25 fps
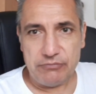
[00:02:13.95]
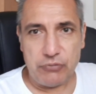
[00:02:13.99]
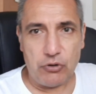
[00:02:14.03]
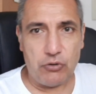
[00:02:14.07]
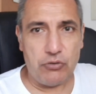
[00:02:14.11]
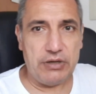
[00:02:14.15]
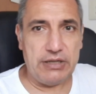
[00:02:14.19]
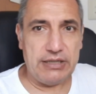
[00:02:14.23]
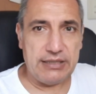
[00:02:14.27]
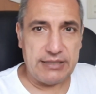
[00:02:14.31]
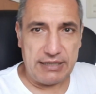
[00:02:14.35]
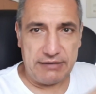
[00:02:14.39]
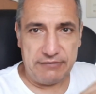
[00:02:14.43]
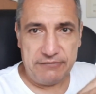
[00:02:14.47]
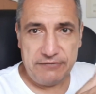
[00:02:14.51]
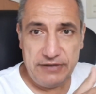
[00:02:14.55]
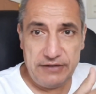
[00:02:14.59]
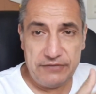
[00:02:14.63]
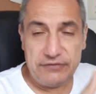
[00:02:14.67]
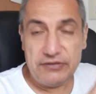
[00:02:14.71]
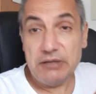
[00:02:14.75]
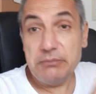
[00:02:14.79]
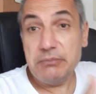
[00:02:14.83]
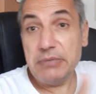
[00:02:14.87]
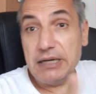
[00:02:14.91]
points and
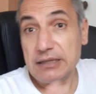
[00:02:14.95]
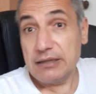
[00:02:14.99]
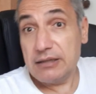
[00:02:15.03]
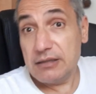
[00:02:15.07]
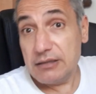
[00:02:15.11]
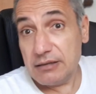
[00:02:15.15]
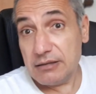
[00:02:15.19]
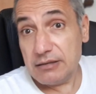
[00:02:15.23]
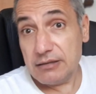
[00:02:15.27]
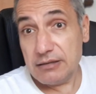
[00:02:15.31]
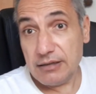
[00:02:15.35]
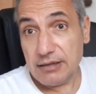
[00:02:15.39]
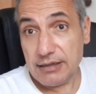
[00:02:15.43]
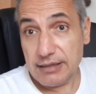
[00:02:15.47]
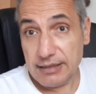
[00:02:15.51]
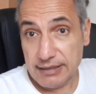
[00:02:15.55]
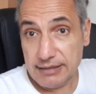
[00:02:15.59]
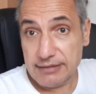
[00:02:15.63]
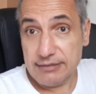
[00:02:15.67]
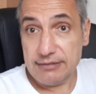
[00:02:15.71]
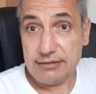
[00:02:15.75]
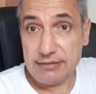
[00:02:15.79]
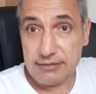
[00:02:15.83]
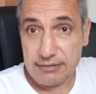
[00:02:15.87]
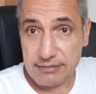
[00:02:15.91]
50, but
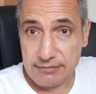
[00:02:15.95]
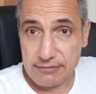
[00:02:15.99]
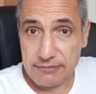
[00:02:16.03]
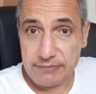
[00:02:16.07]
it